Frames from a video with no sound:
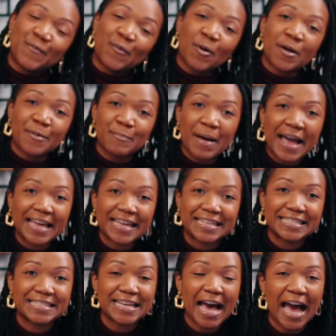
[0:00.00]
for my
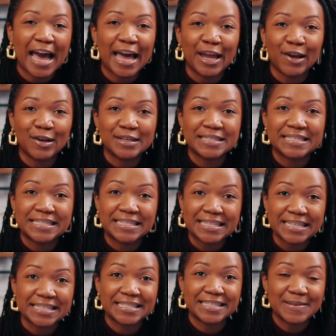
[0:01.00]
entire
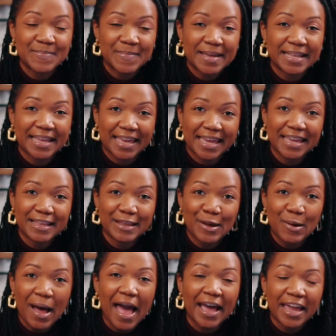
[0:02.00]
60-minute
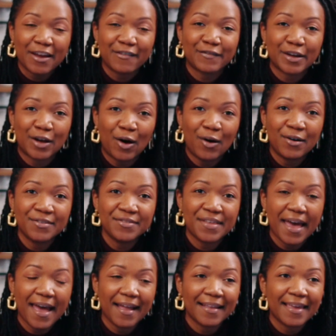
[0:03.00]
keynote. I can recall
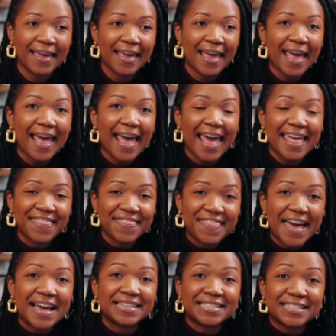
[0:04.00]
that. And
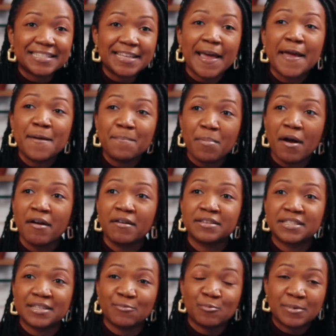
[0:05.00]
that same
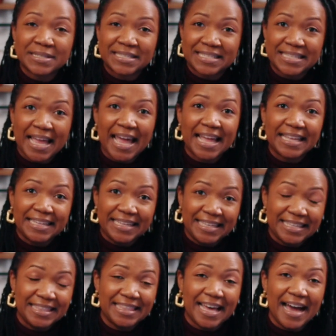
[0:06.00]
person would stand
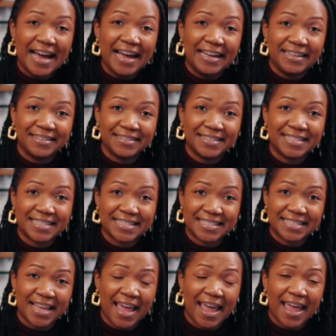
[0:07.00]
in line to
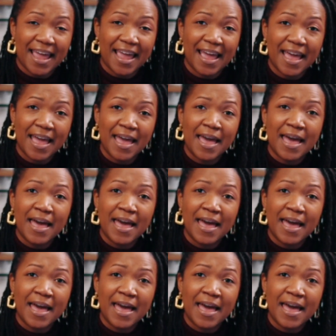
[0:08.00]
say,